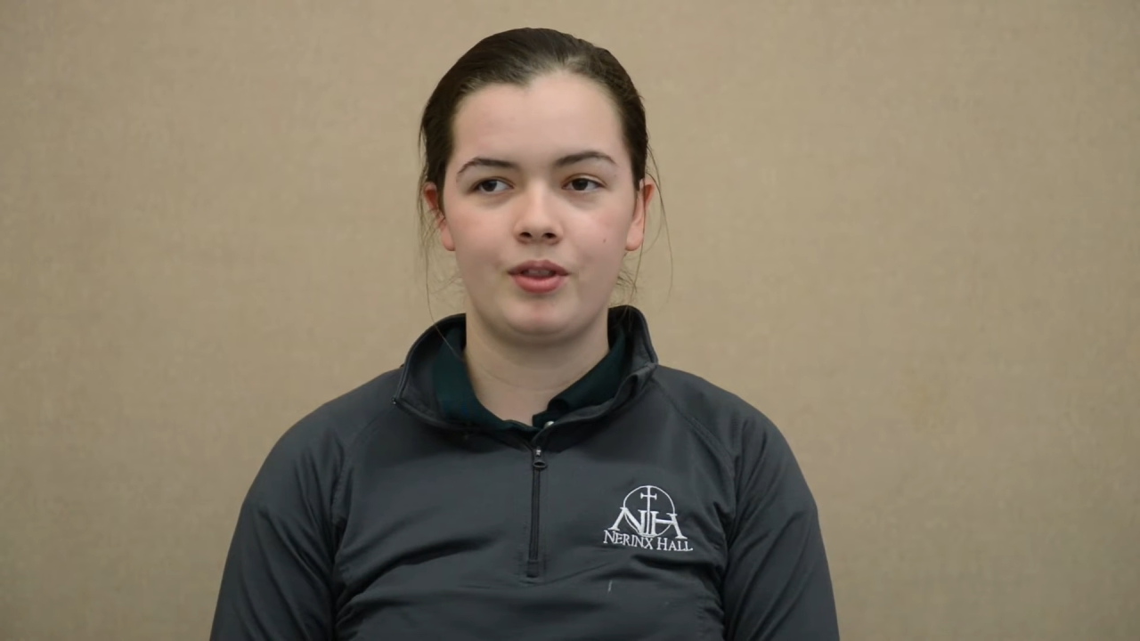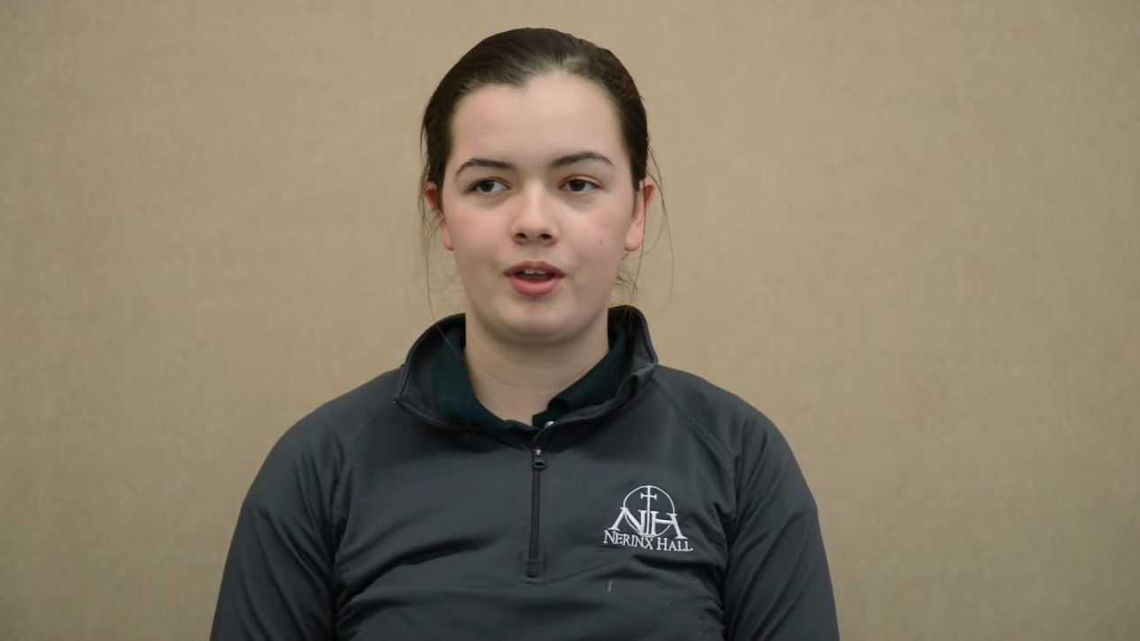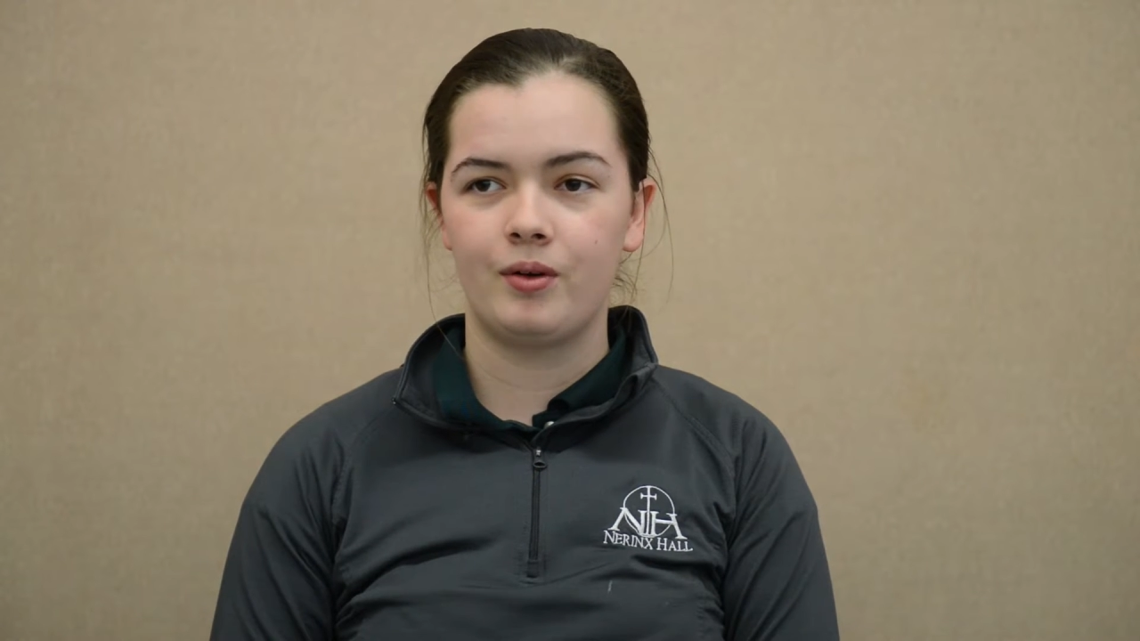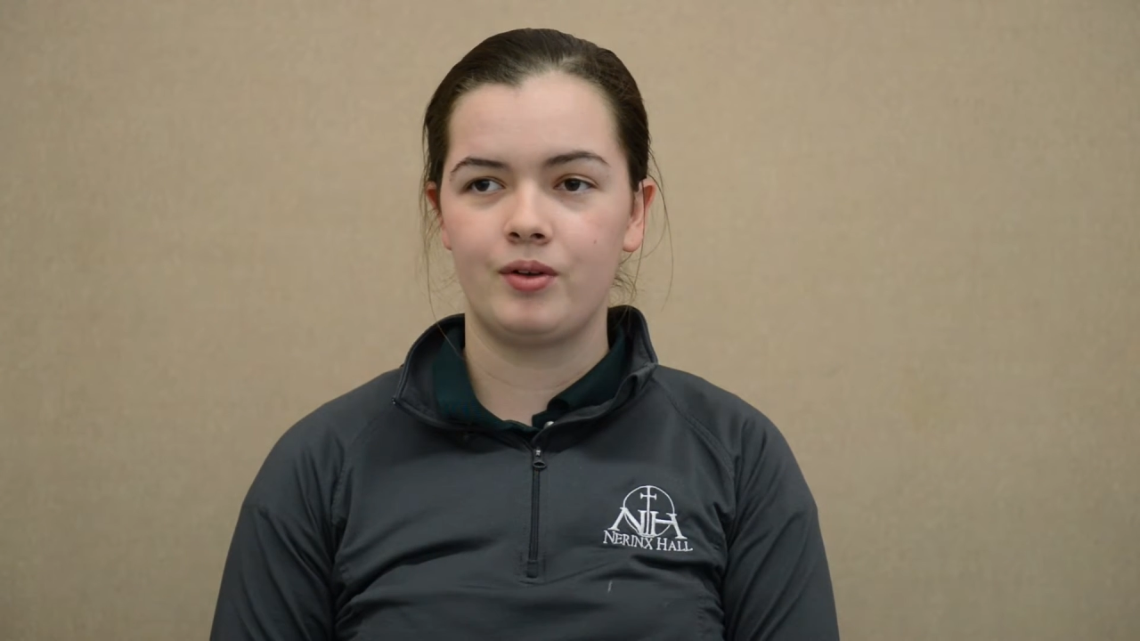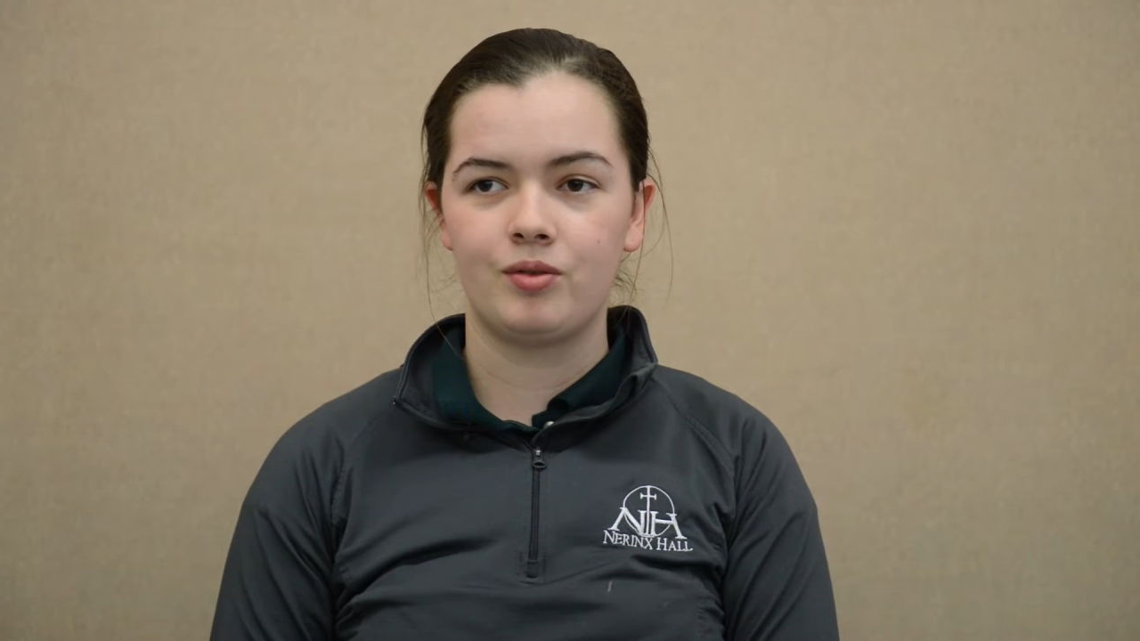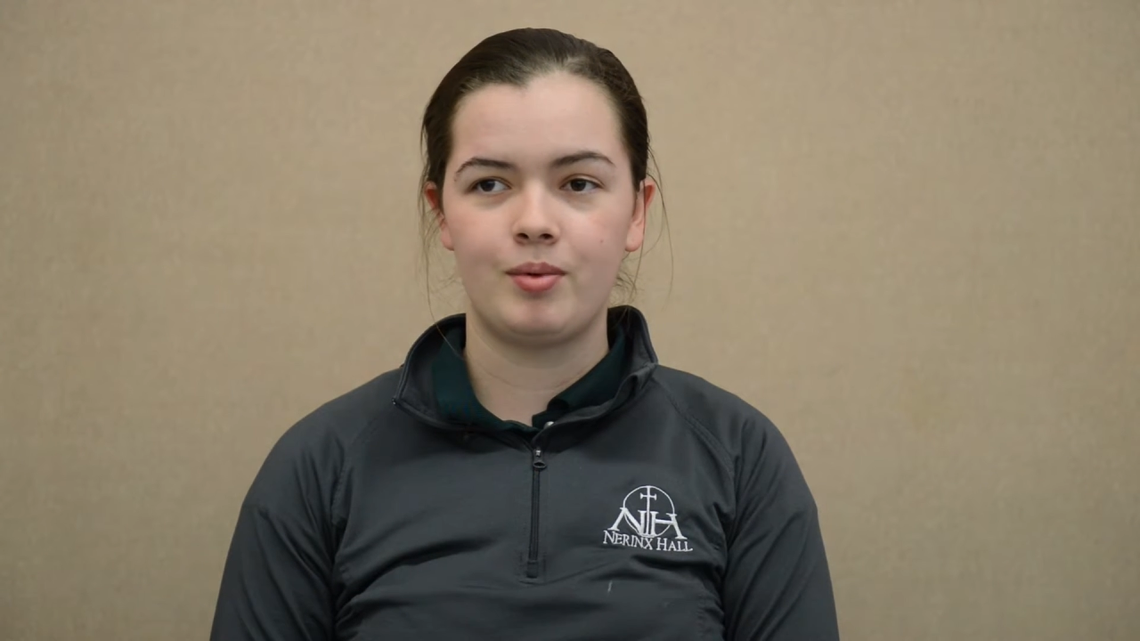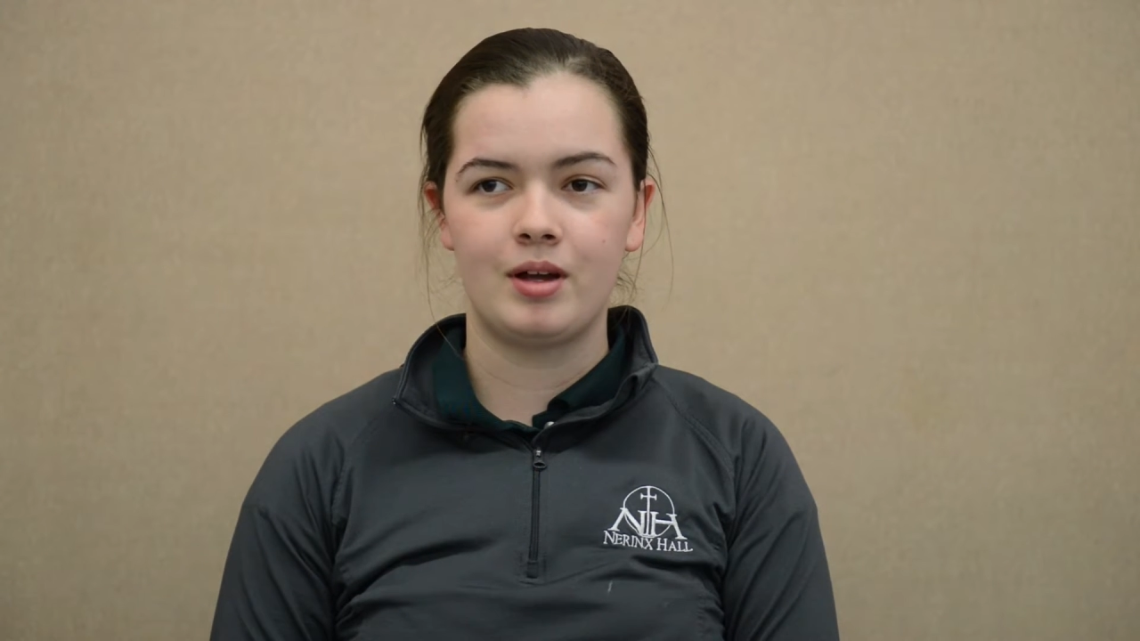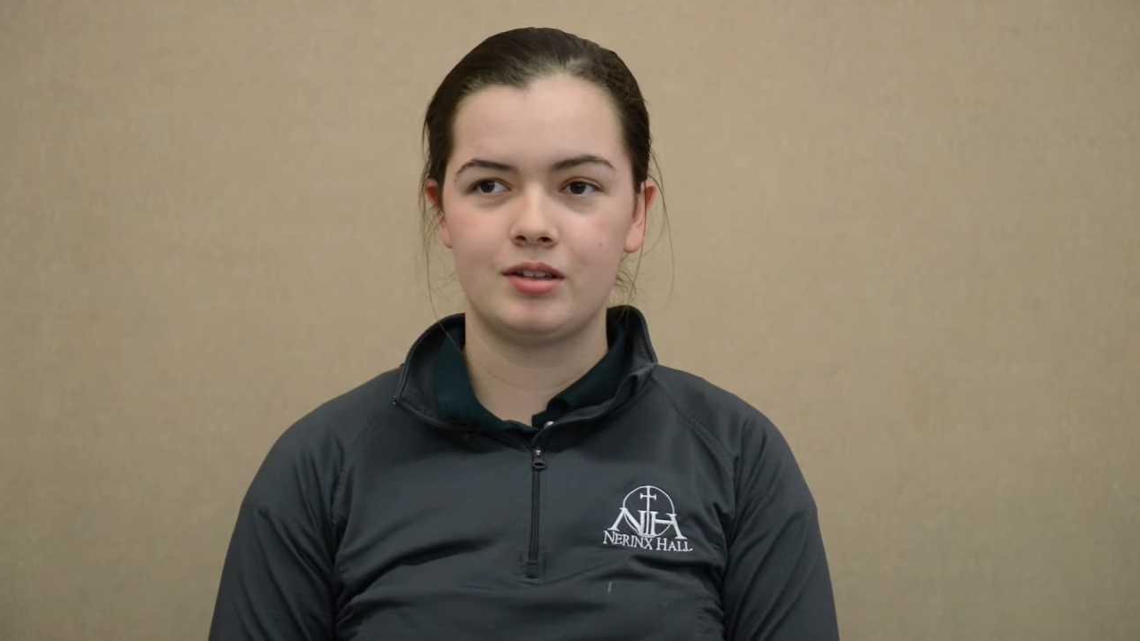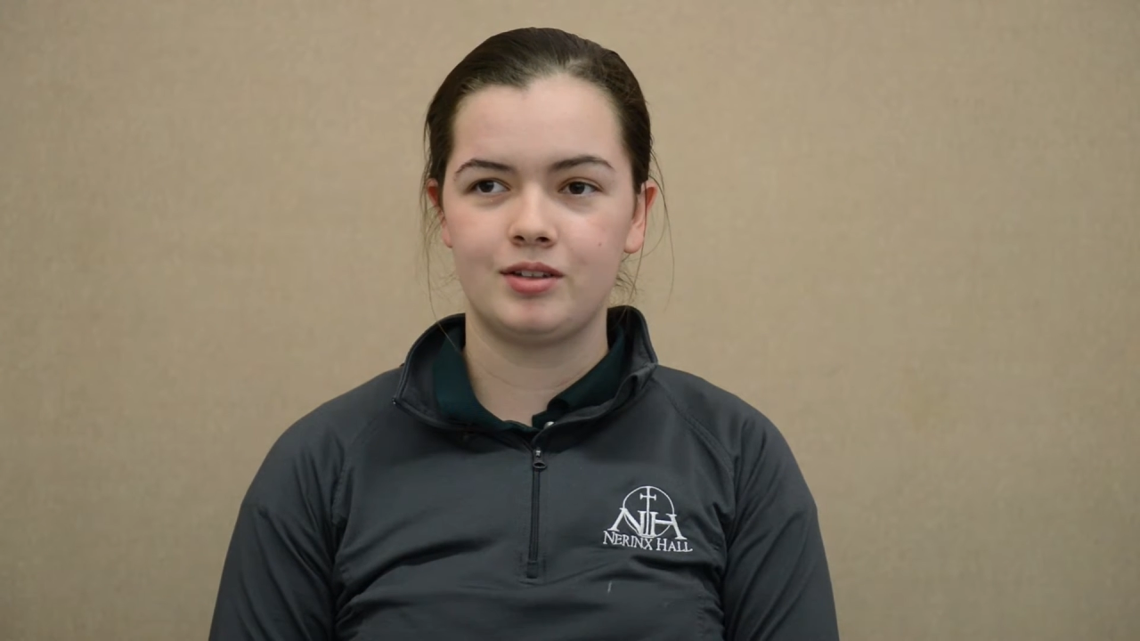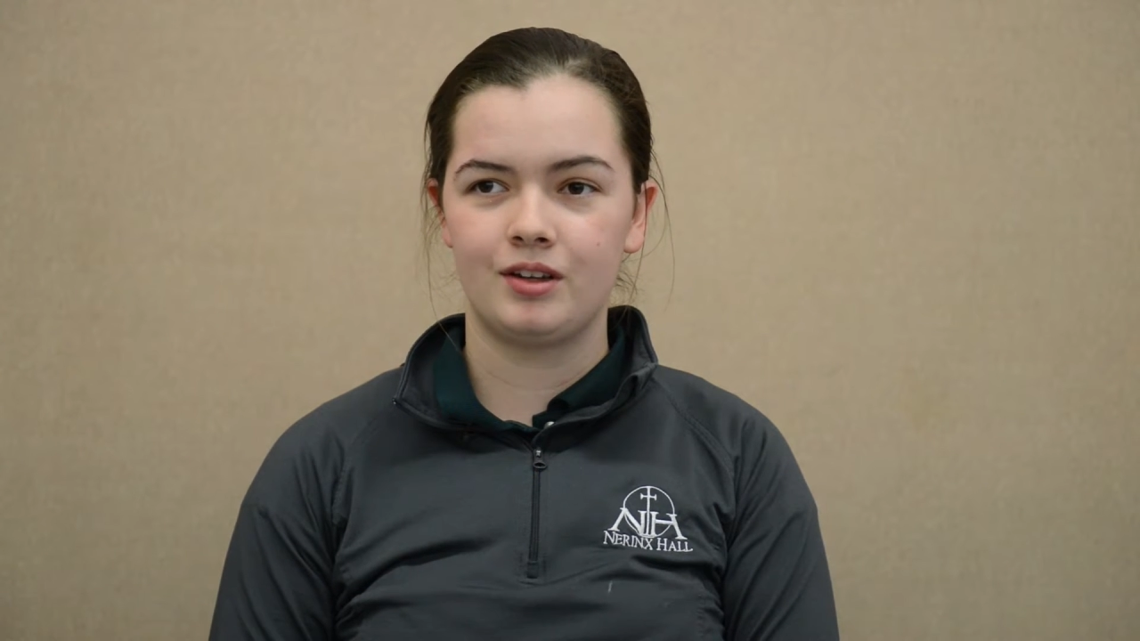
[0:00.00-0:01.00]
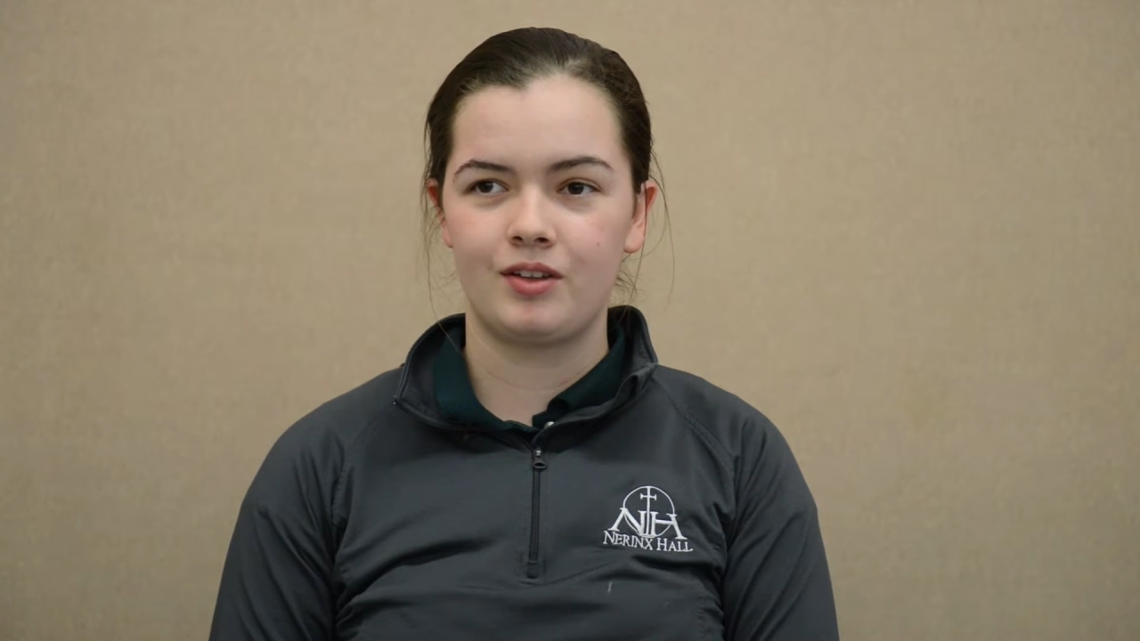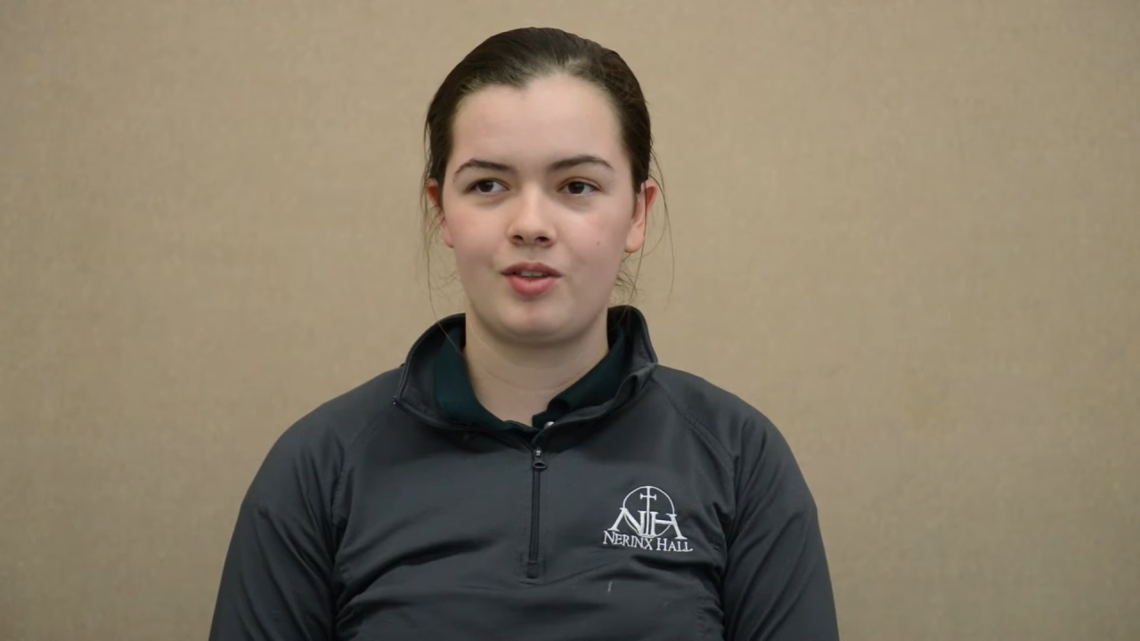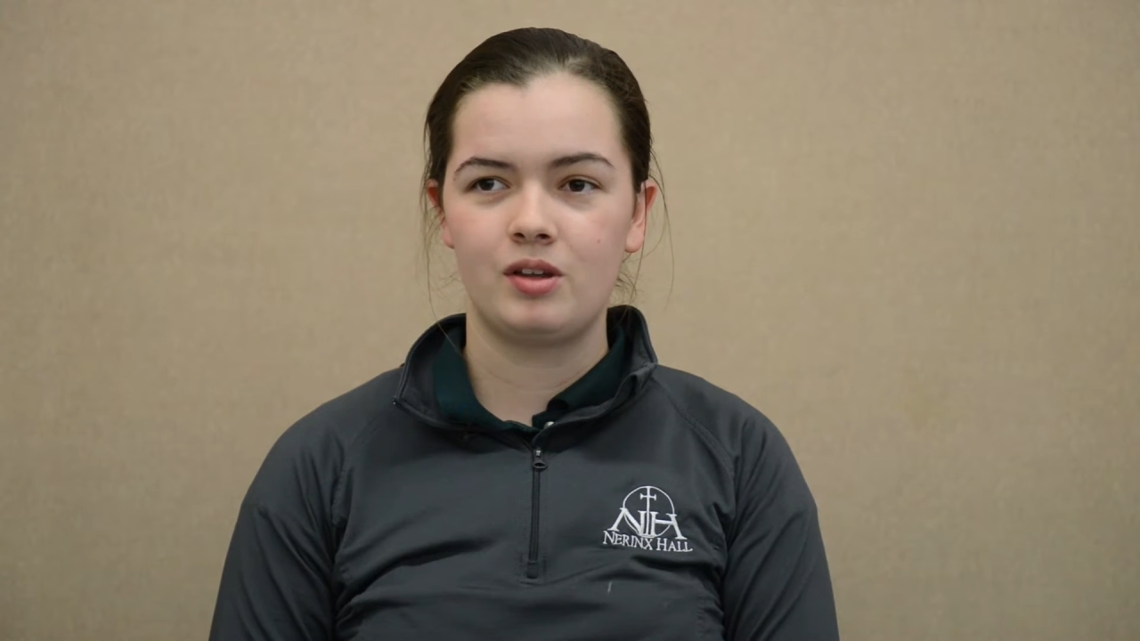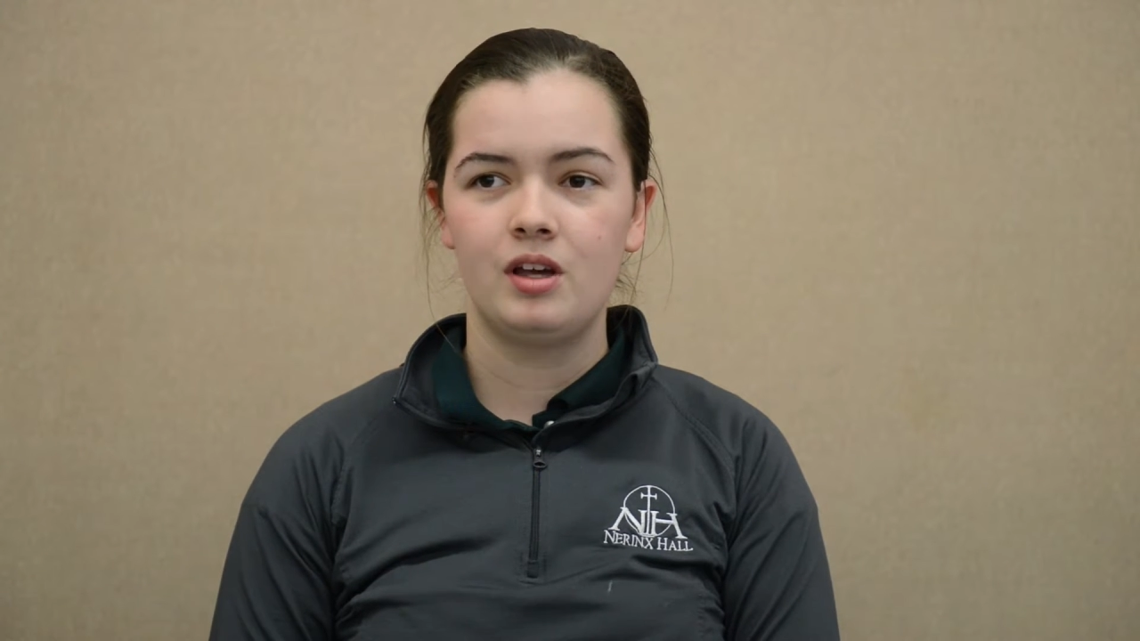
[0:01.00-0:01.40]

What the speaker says: go into politics